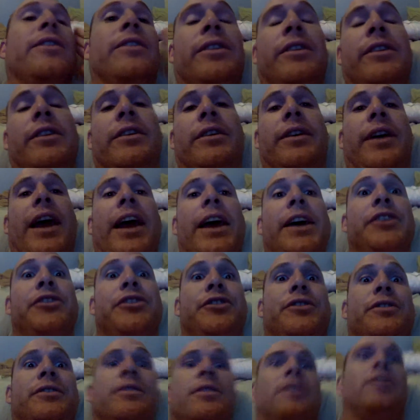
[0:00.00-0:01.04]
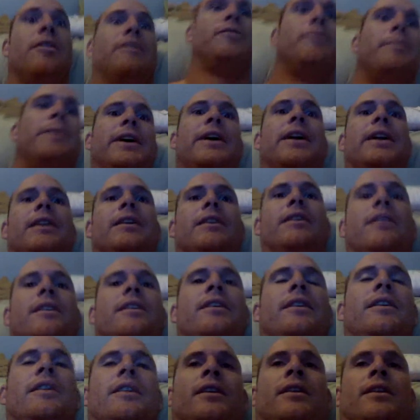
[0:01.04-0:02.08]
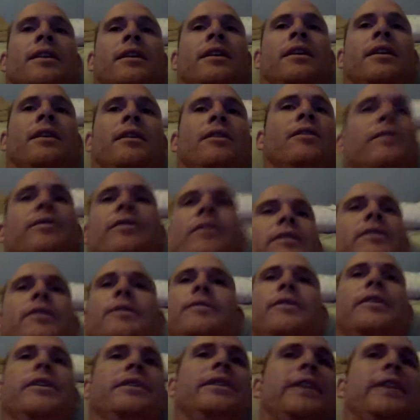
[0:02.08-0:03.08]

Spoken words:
on the edge of the bed of the